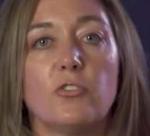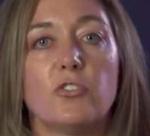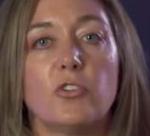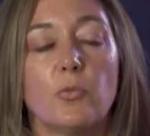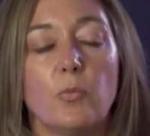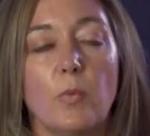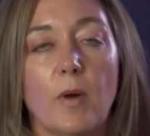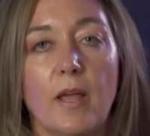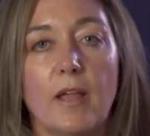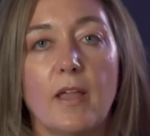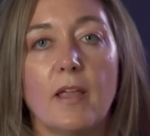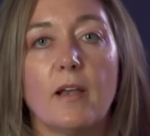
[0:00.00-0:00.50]
to
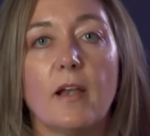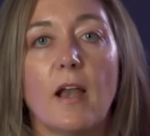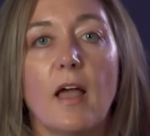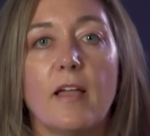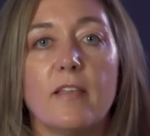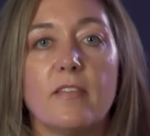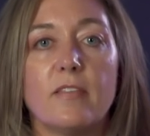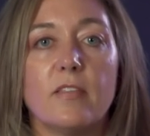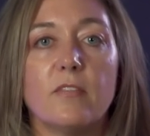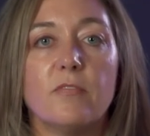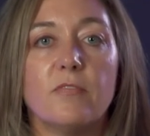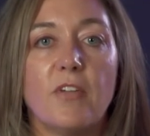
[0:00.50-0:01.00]

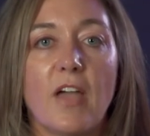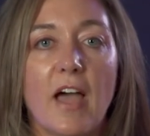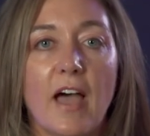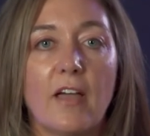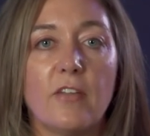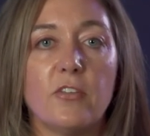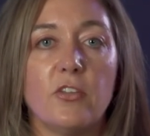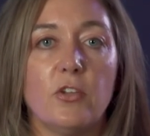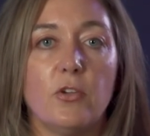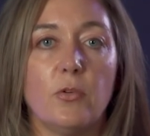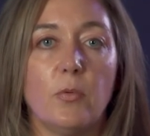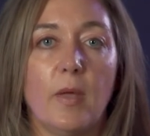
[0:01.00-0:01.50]
recognize the
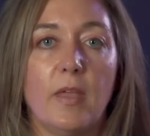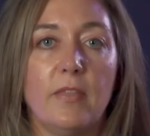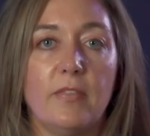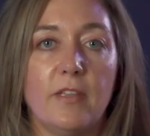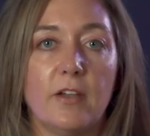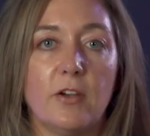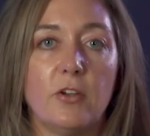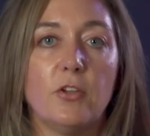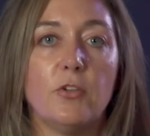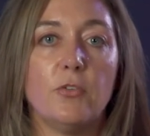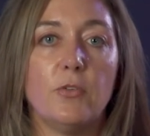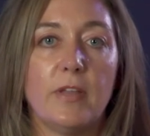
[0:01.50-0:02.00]
value in
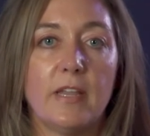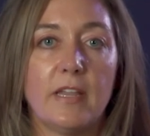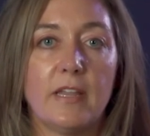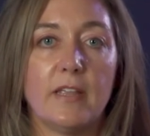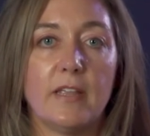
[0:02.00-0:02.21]
their unique